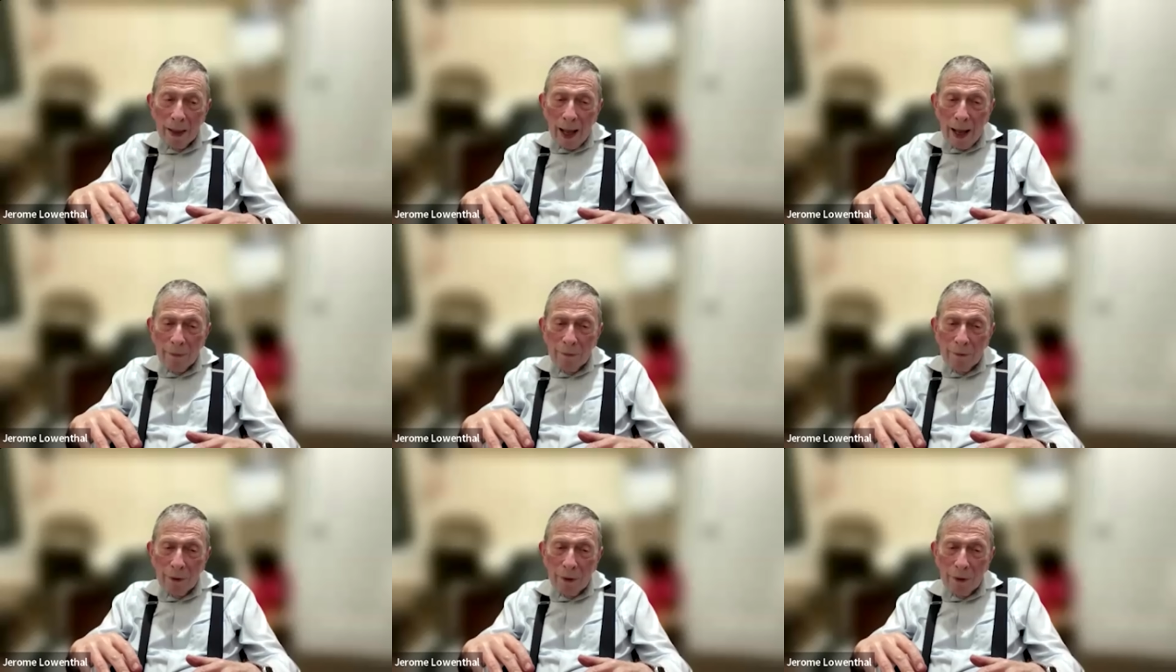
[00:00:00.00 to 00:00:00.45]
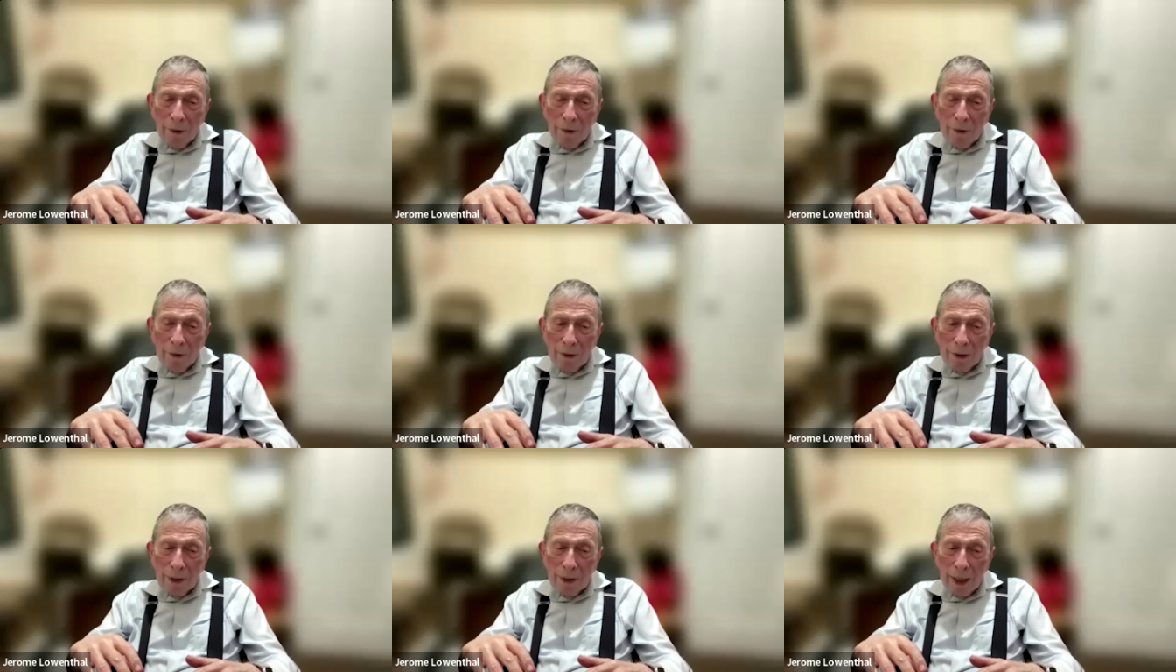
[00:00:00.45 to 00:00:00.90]
after
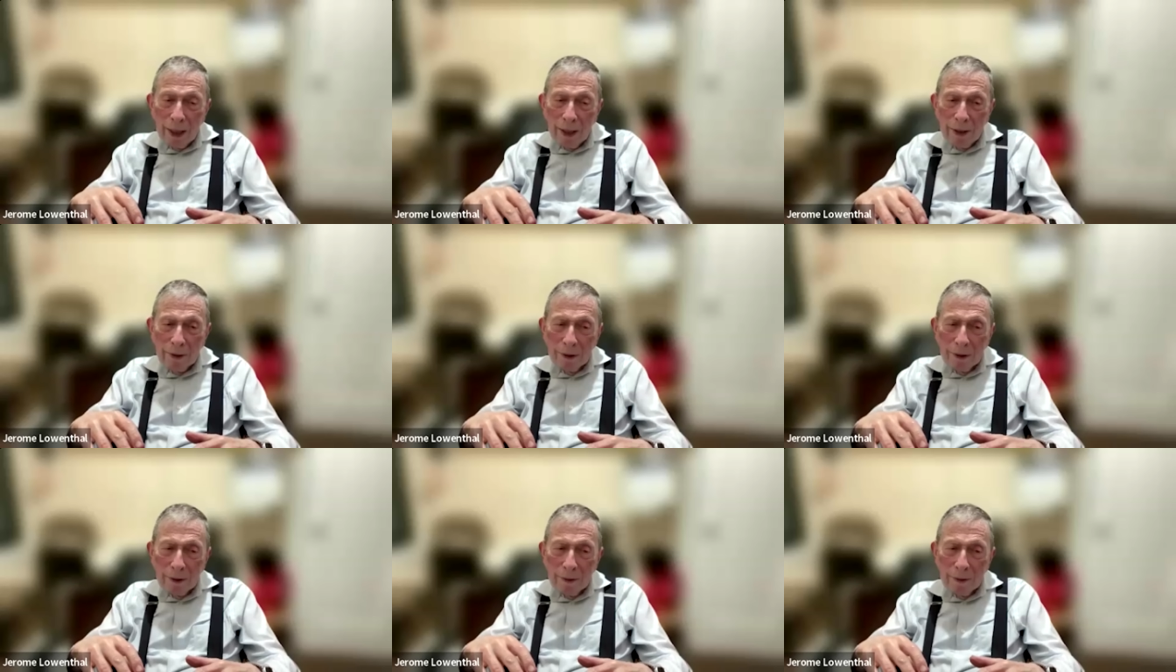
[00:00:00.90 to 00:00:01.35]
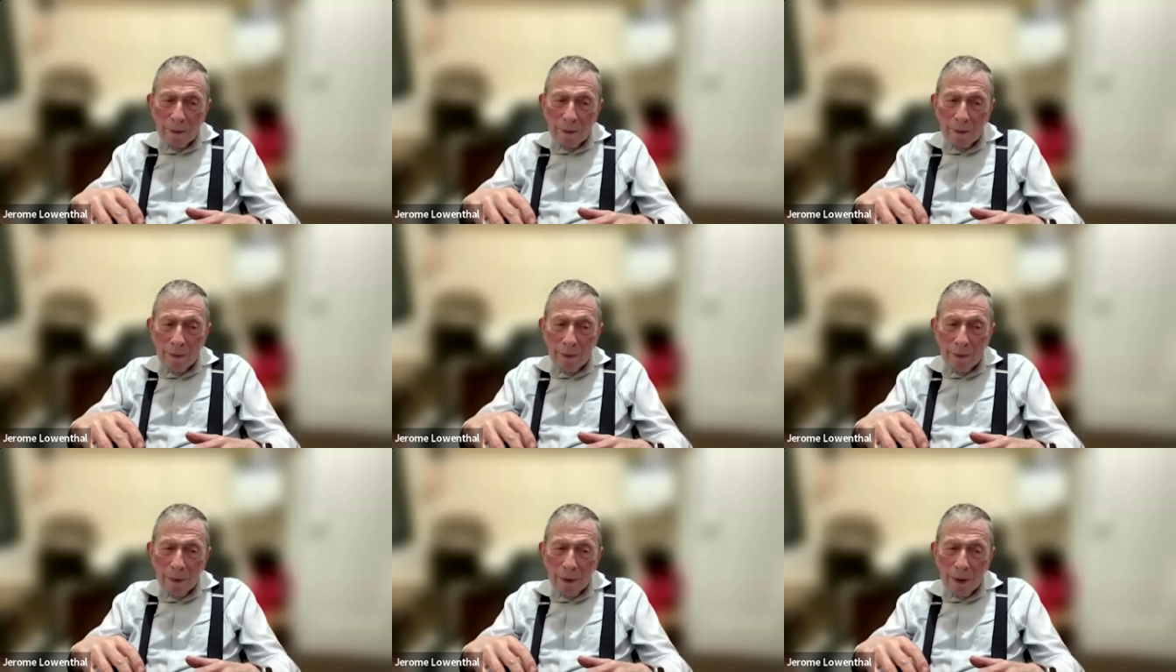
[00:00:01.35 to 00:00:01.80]
the recital,
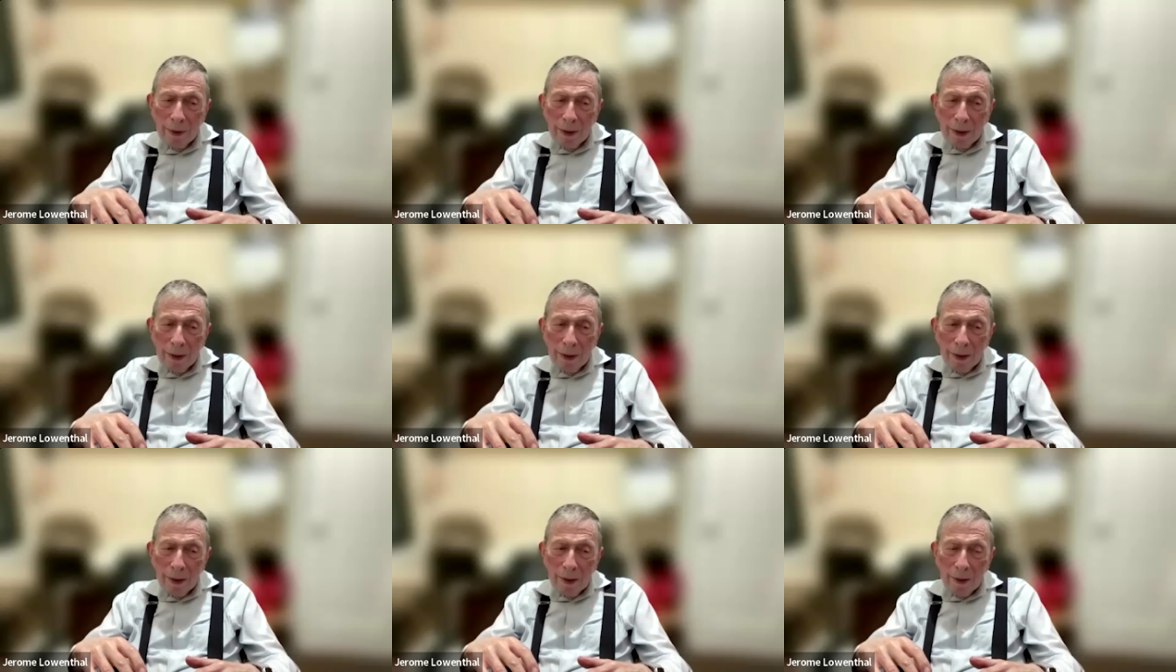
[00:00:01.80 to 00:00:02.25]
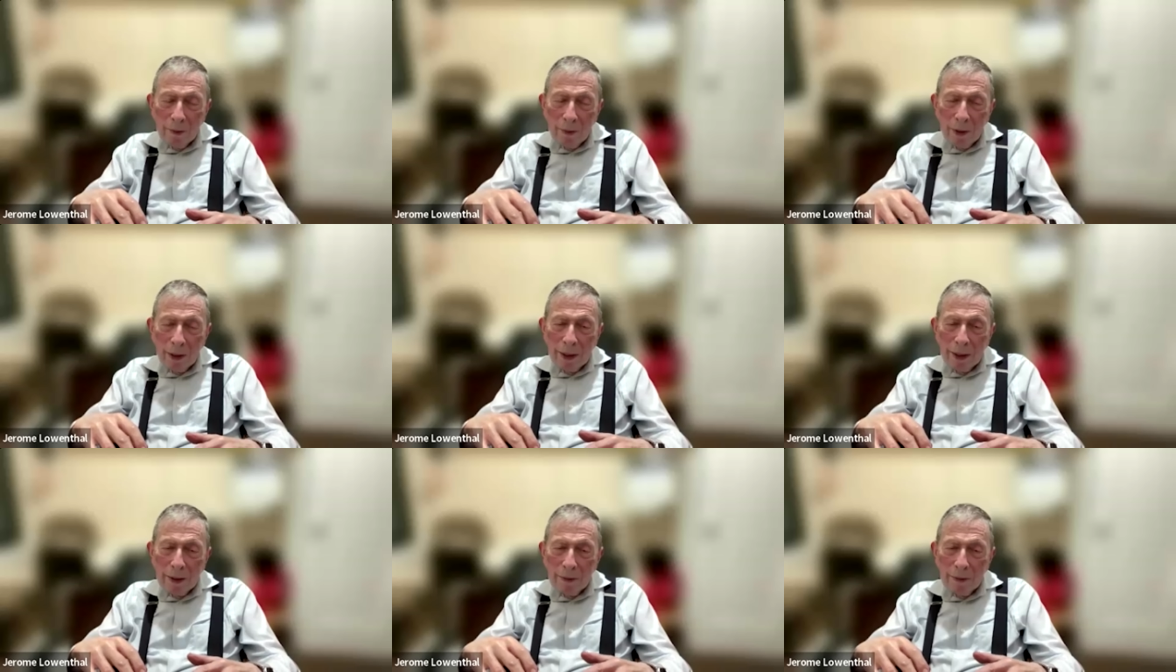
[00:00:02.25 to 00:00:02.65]
when